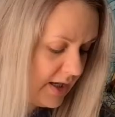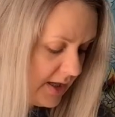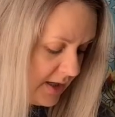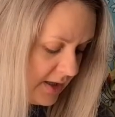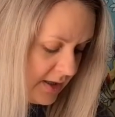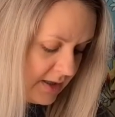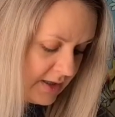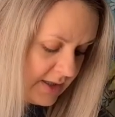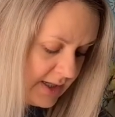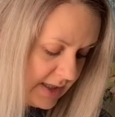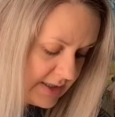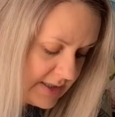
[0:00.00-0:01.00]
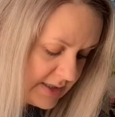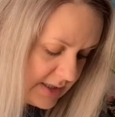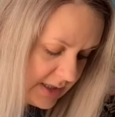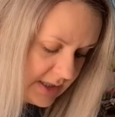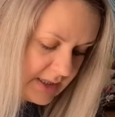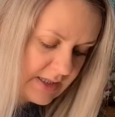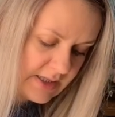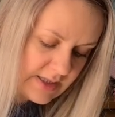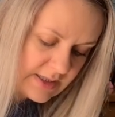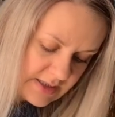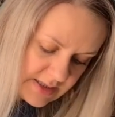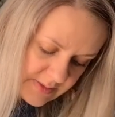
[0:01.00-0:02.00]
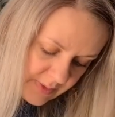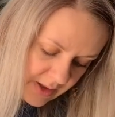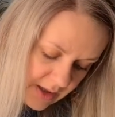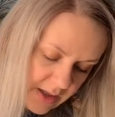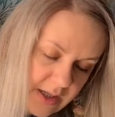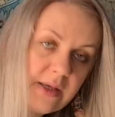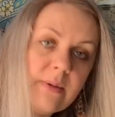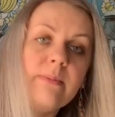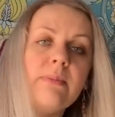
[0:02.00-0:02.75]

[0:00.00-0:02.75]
Next is my